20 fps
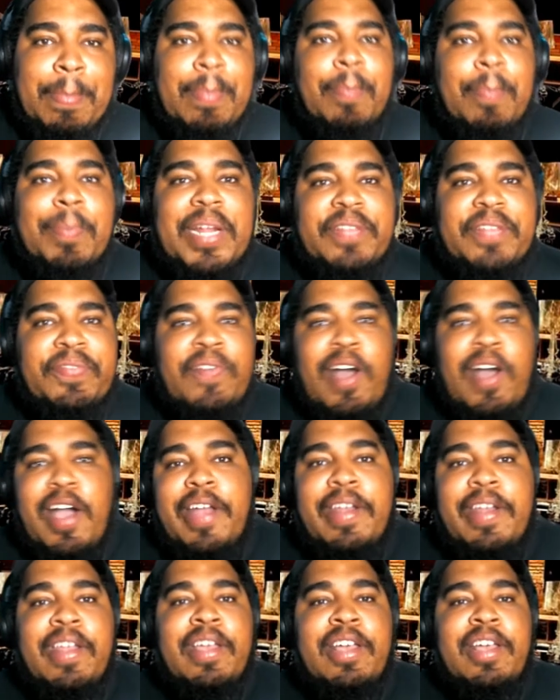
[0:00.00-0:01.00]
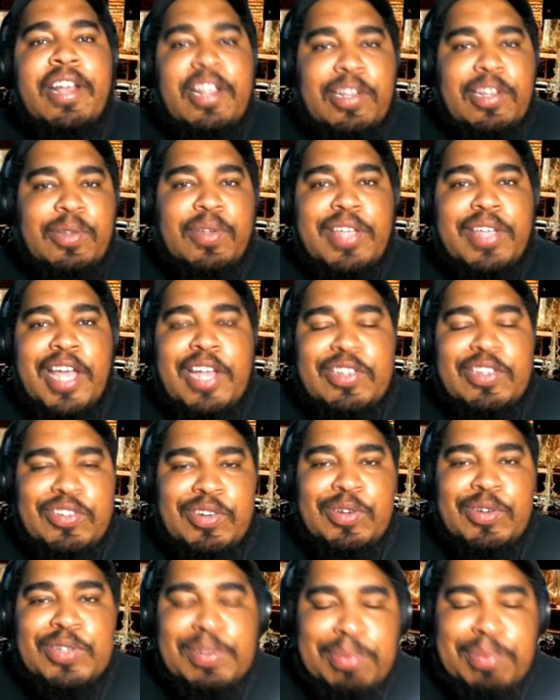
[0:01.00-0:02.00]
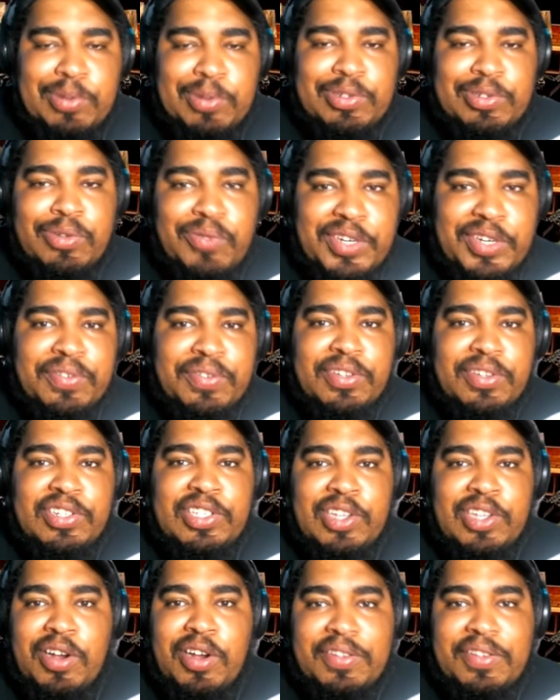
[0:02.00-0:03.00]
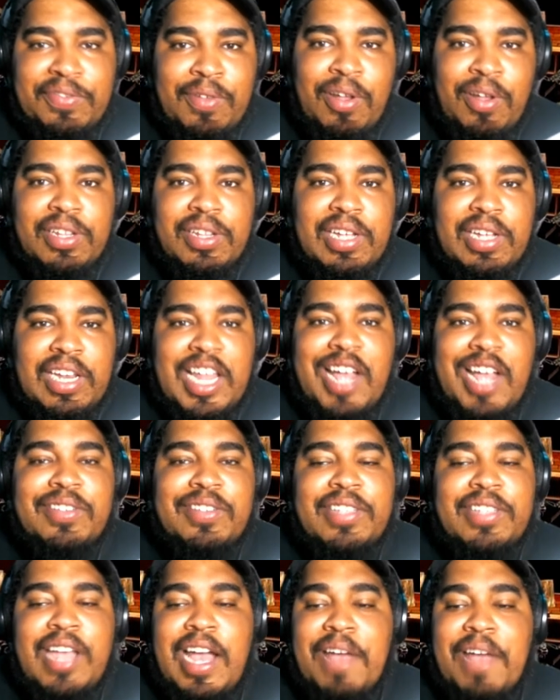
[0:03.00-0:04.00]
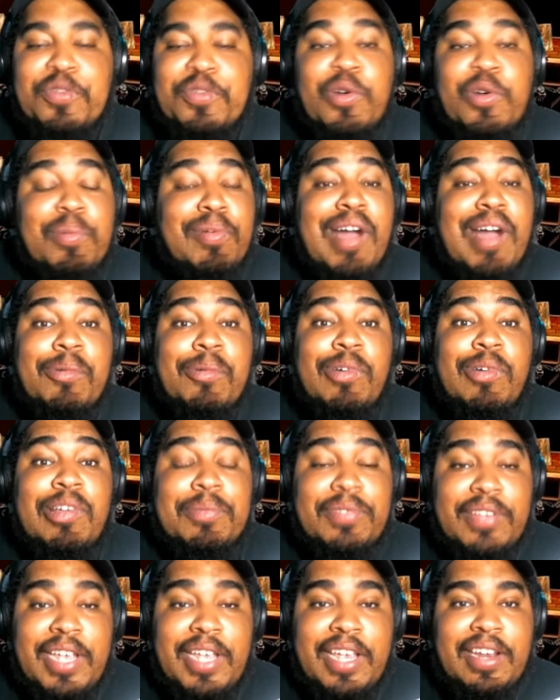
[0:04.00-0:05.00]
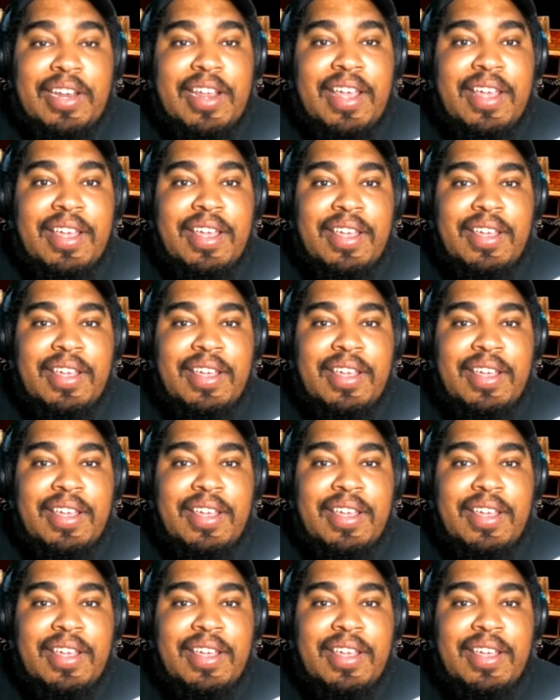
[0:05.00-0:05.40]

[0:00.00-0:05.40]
But that's fine. Lou Castro is supposed to reach for the stars, fall in the clouds. I have no problem with him saying that.